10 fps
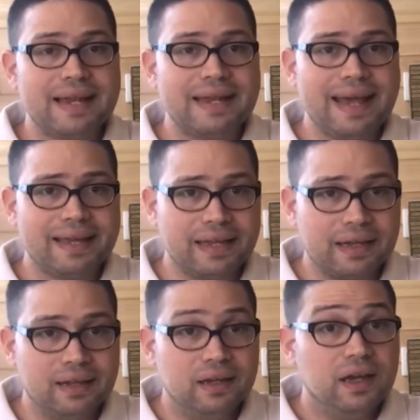any angle,
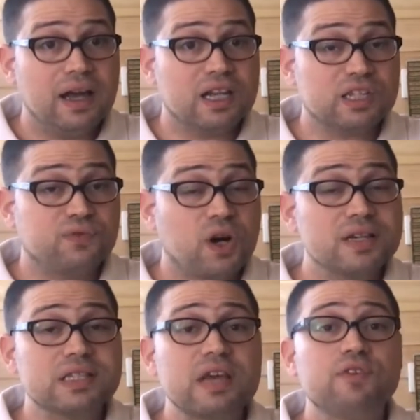and as far
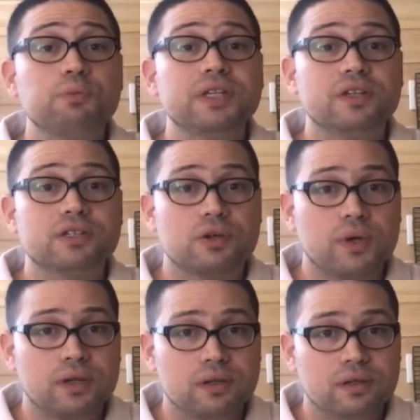as seven meters away.